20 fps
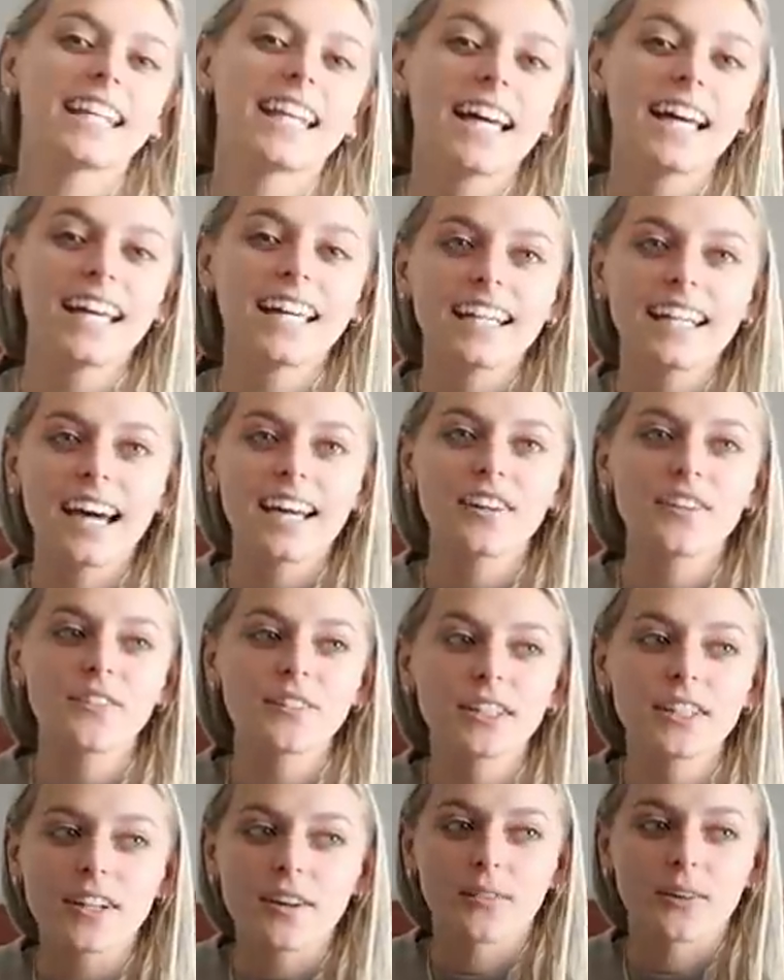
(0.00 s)
And then, I don't
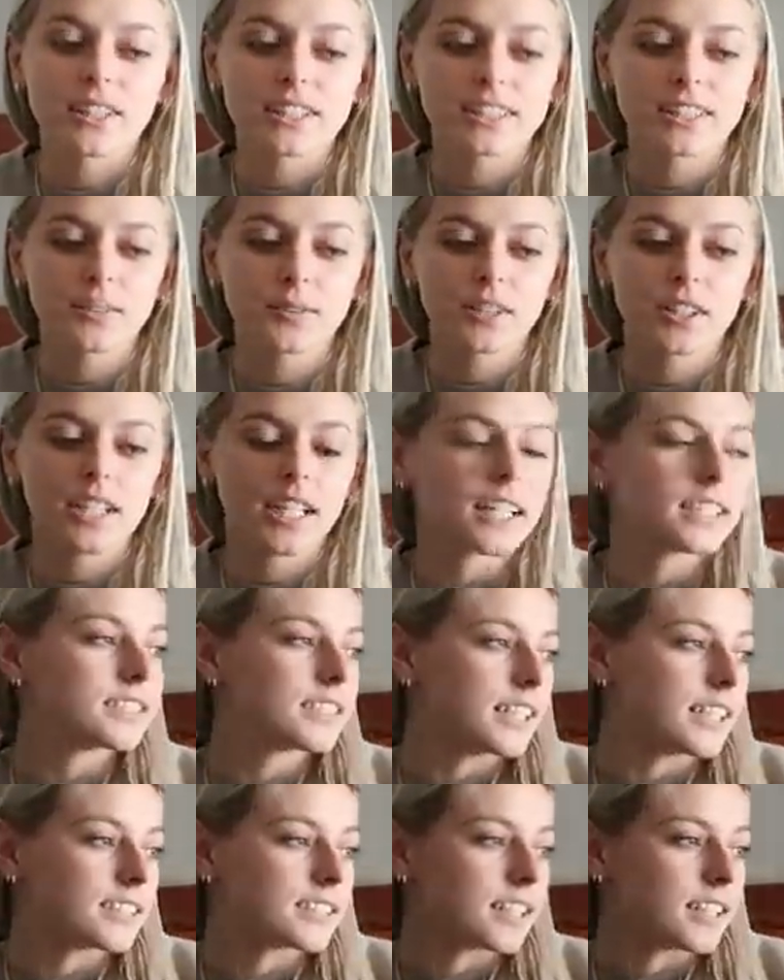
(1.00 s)
really know, we're gonna see where the night
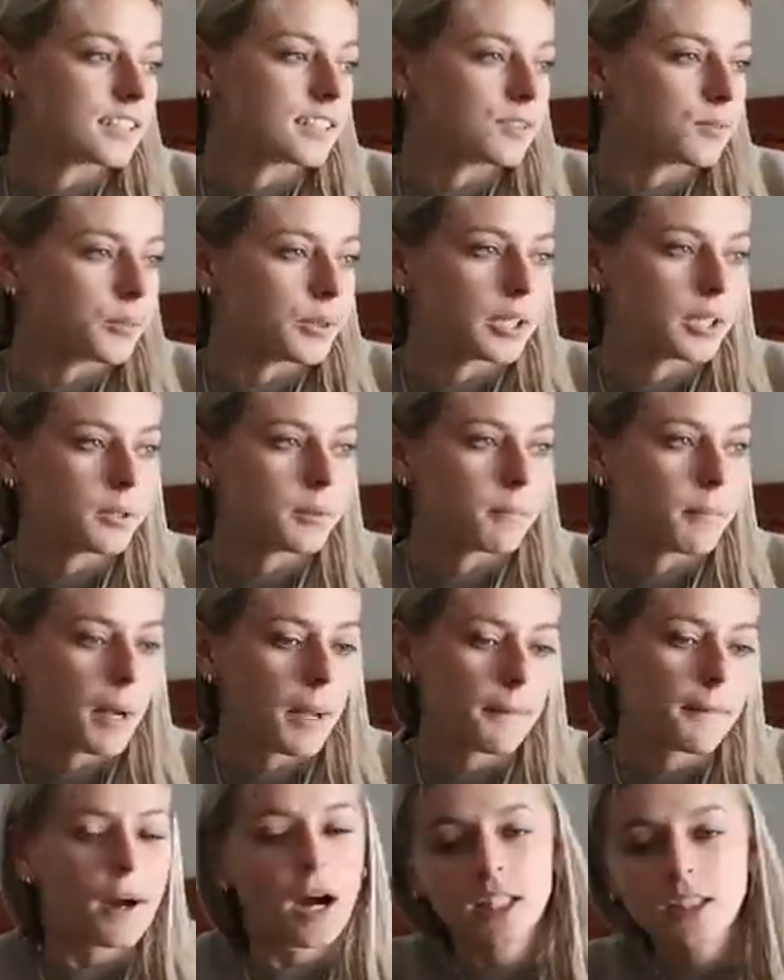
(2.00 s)
takes us. We
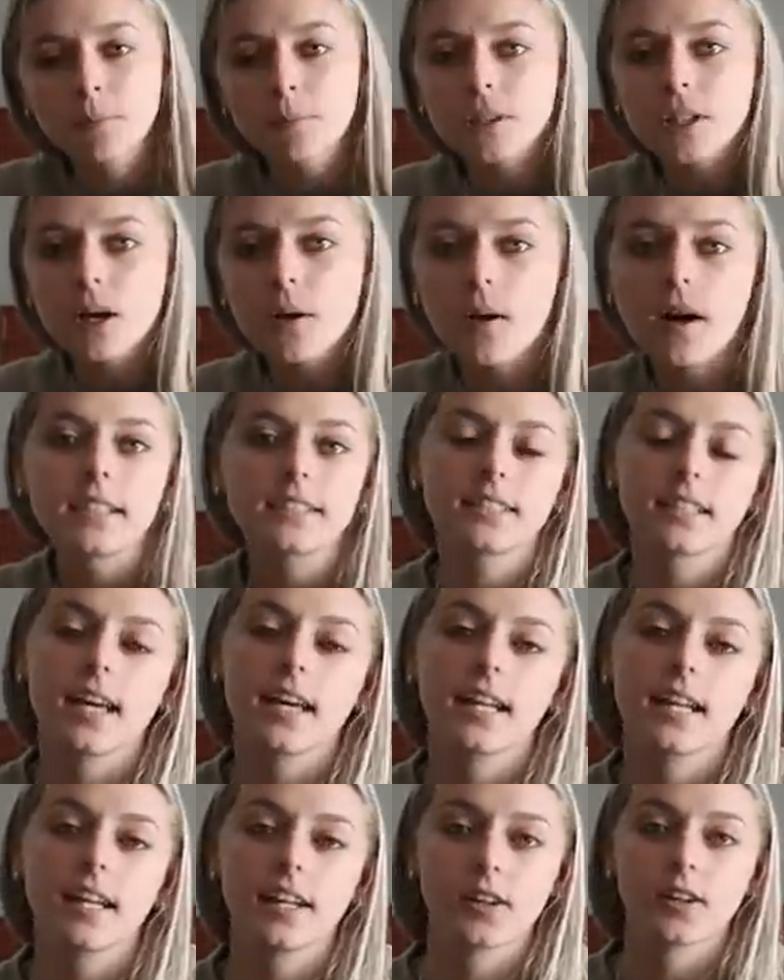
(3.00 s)
might possibly go ice
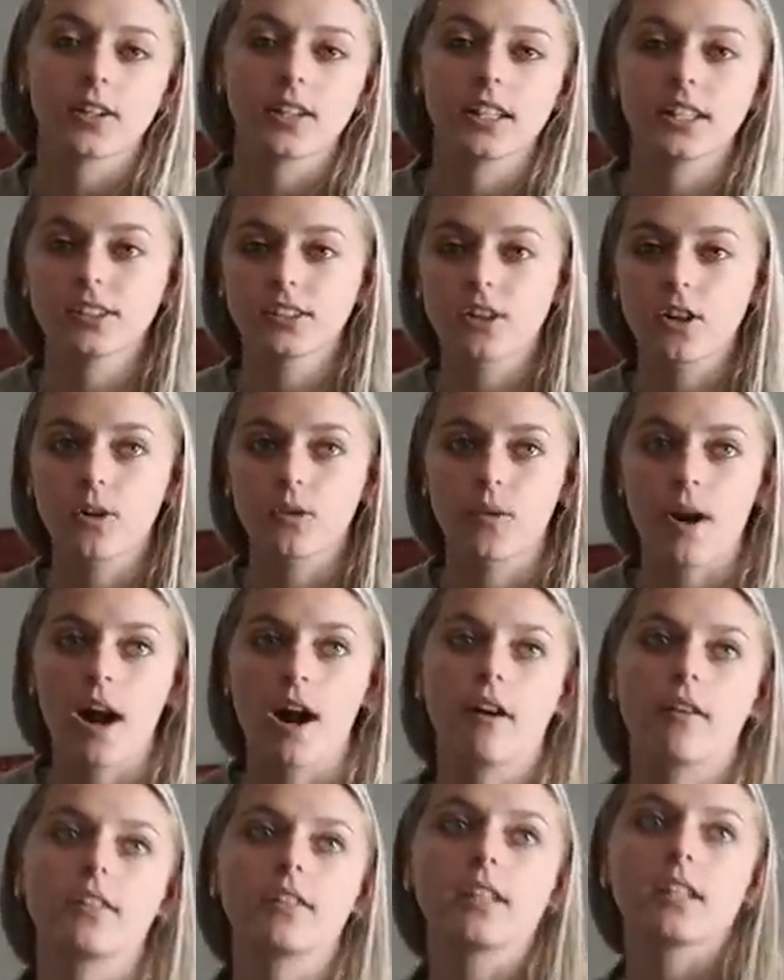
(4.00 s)
skating, or at least go
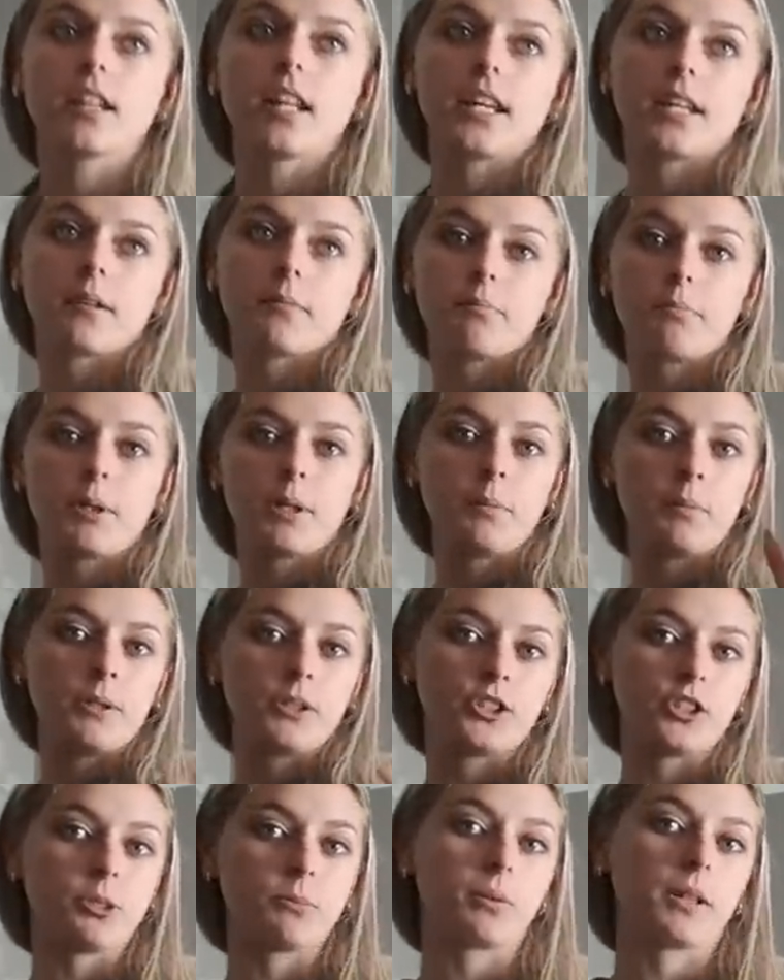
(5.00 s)
around the, like,
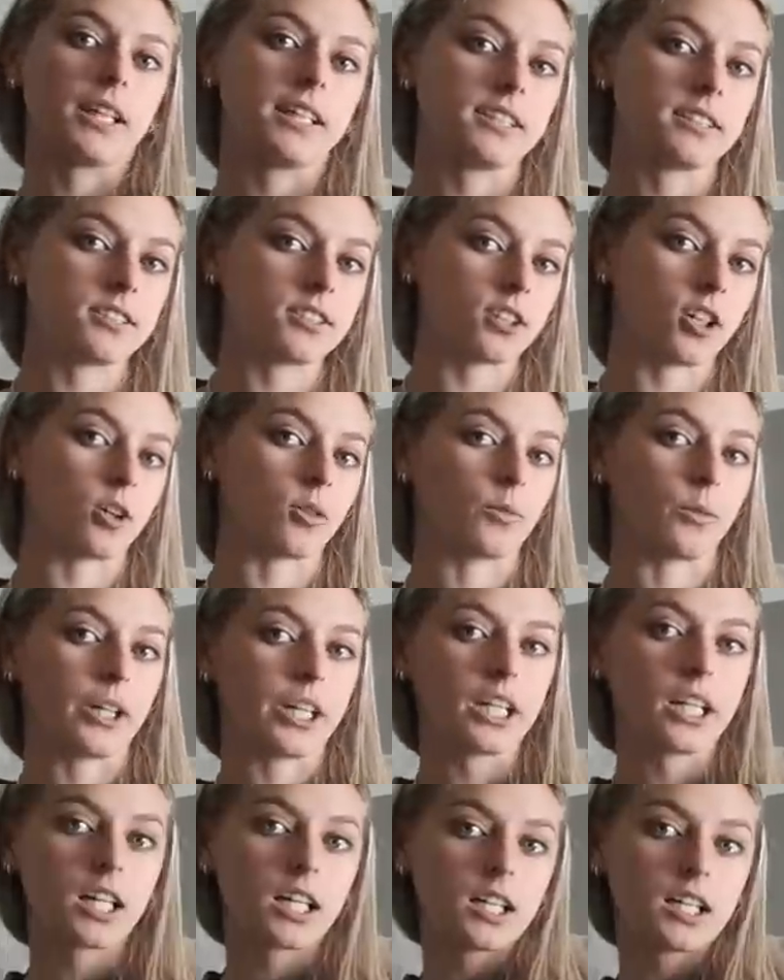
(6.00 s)
PPG Place
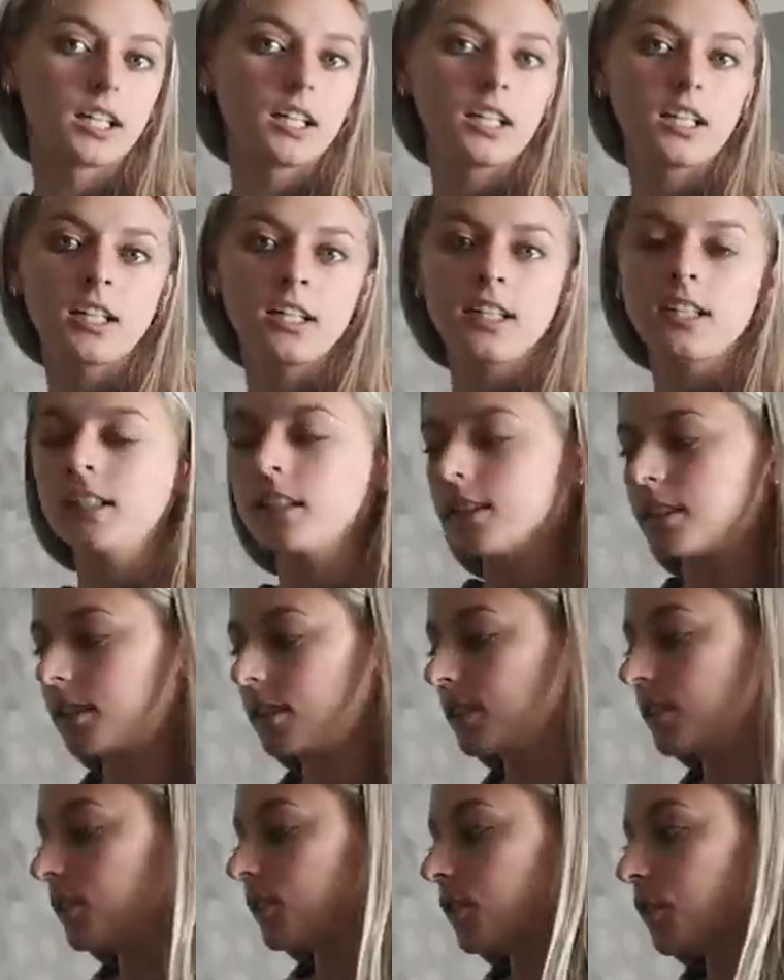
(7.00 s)
arena.
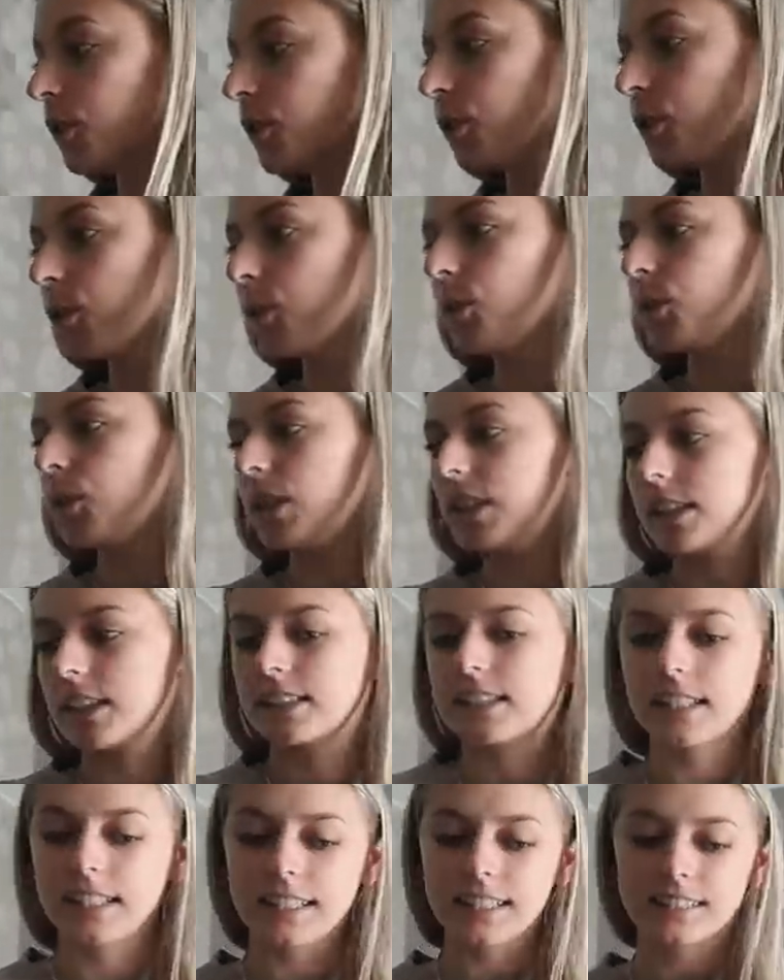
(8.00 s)

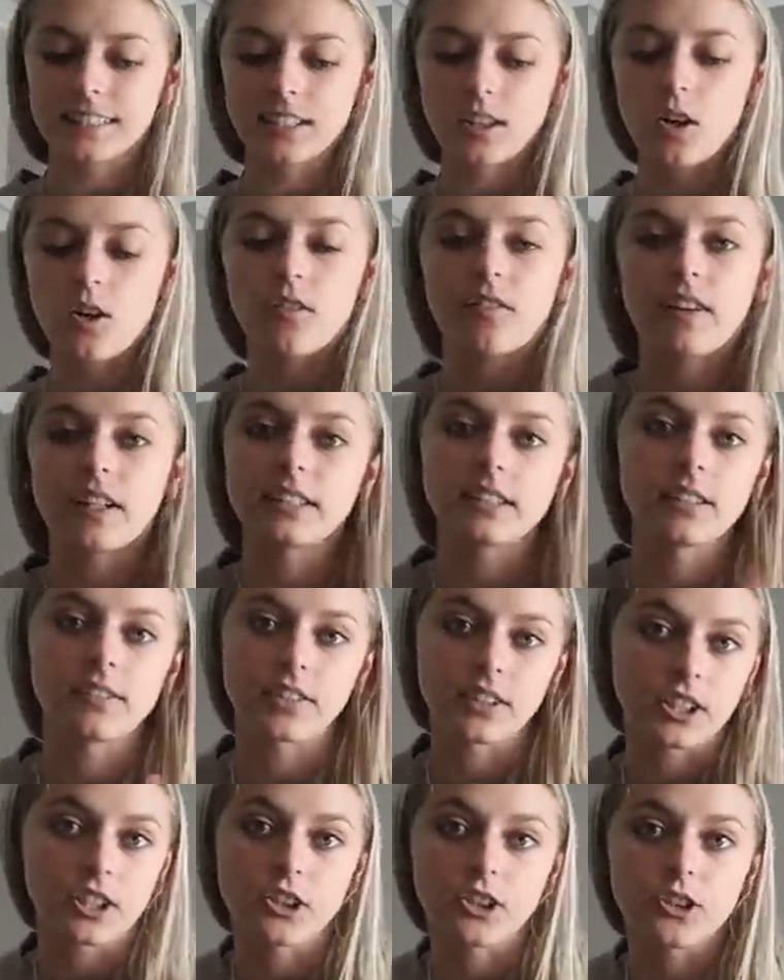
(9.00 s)
Because I think it's like all festive
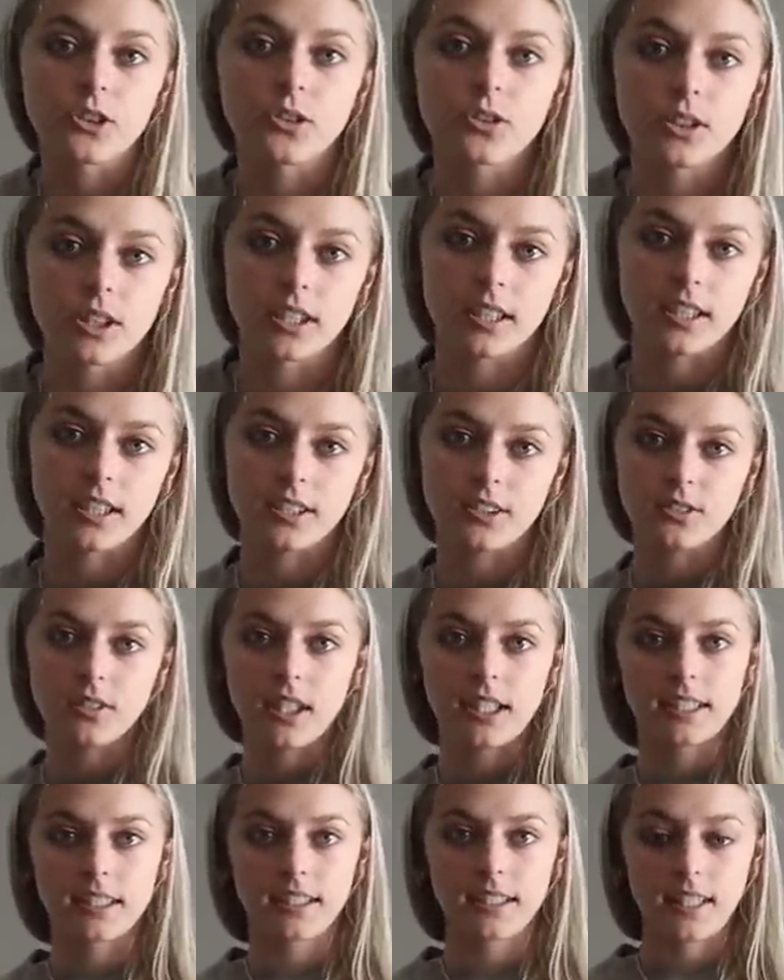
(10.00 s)
and cute, and they do
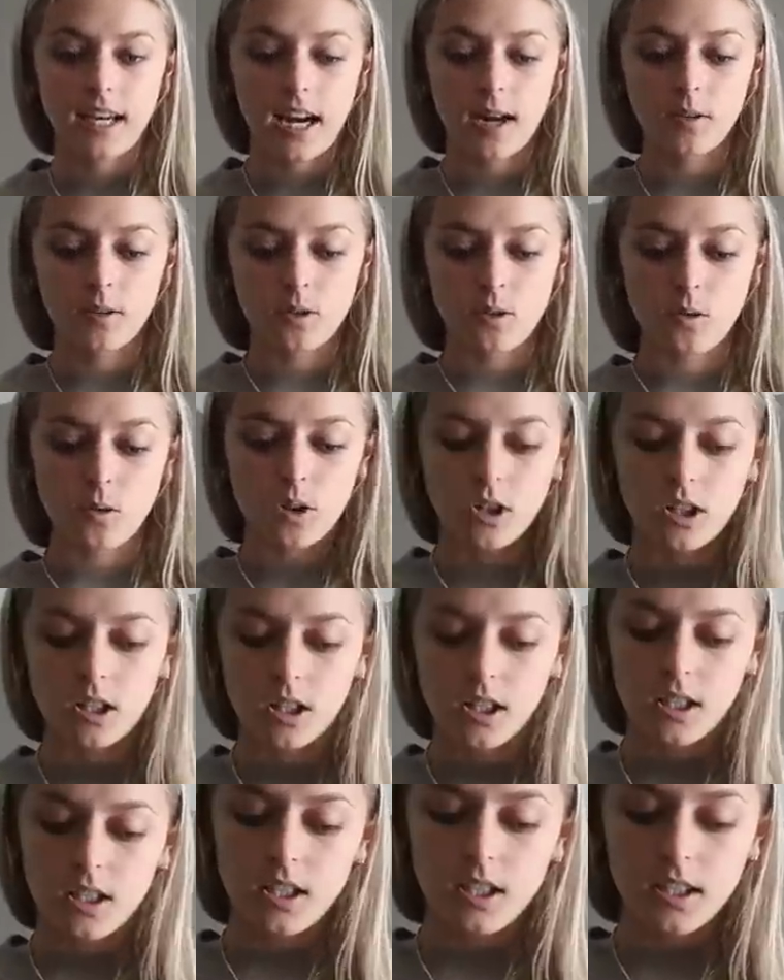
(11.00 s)
like the outdoor